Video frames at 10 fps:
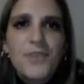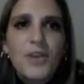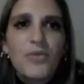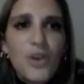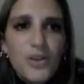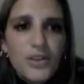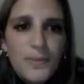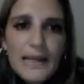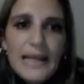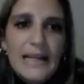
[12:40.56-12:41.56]
wrote the
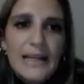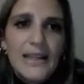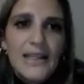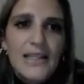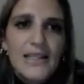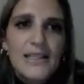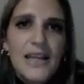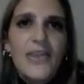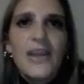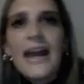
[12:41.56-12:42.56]
play like this
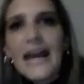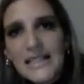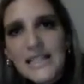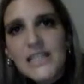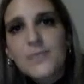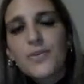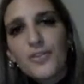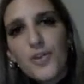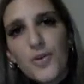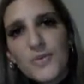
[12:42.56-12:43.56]
and then actors
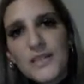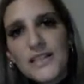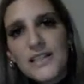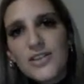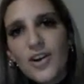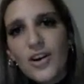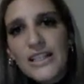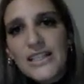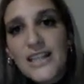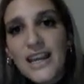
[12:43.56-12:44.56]
performed it on a
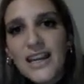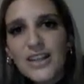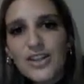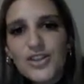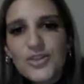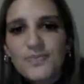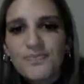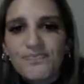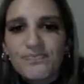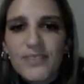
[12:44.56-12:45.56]
stage.
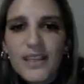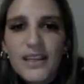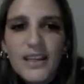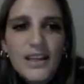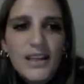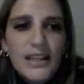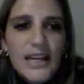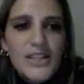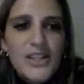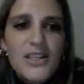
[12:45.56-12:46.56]

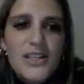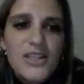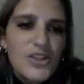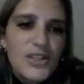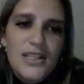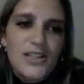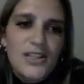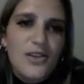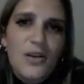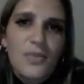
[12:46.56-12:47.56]
Okay, so this is just an
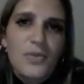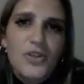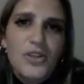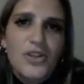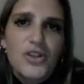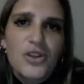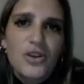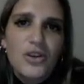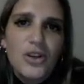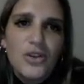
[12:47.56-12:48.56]
example just to show
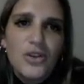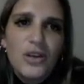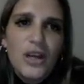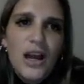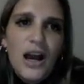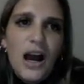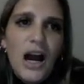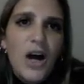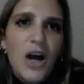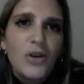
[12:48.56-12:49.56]
you
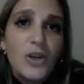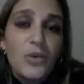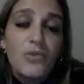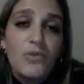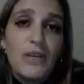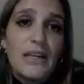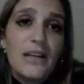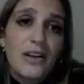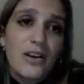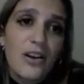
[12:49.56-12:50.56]
how you would read it
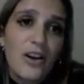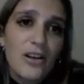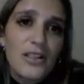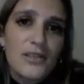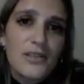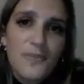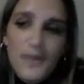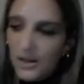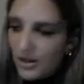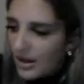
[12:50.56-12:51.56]
in class.
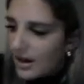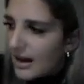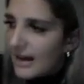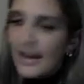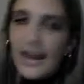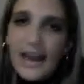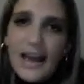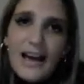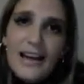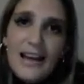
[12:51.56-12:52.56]
I
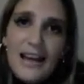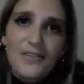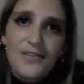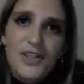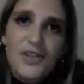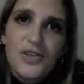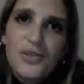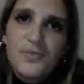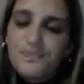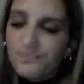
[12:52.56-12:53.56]
love
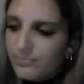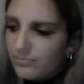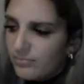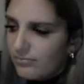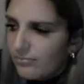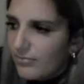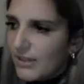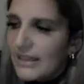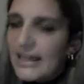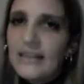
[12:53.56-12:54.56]
to
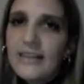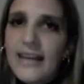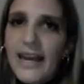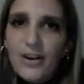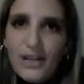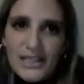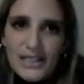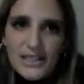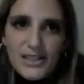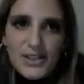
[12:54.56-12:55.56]
get
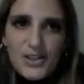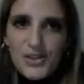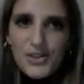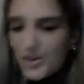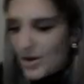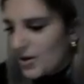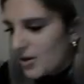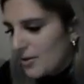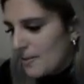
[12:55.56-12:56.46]
characters, so